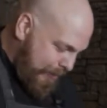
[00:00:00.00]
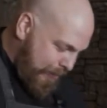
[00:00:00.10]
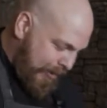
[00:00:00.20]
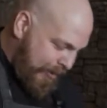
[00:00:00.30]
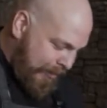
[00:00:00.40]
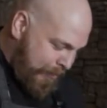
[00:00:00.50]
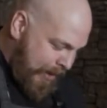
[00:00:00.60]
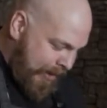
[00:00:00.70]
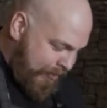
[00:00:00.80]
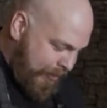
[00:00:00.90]
But there is
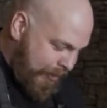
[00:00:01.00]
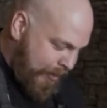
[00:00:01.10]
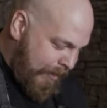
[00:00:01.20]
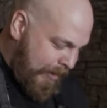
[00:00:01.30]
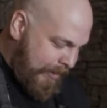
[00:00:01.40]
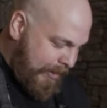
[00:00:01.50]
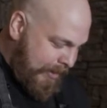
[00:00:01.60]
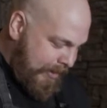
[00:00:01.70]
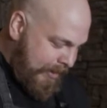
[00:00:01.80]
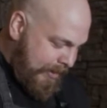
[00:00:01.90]
plenty of food to go around.
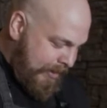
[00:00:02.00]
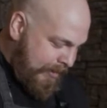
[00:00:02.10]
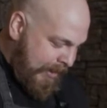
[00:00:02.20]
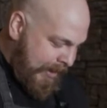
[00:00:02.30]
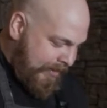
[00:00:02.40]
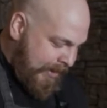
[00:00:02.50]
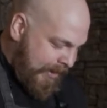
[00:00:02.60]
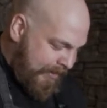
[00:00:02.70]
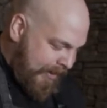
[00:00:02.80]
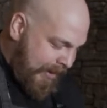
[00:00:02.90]
So yeah, like I
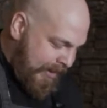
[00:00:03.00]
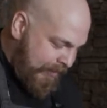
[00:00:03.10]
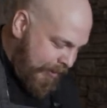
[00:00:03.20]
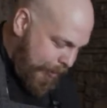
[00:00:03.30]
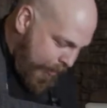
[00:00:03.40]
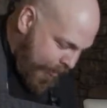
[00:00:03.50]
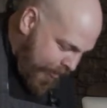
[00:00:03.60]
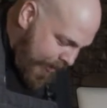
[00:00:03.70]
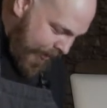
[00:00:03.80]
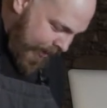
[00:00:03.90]
said, I left it a little bit thin in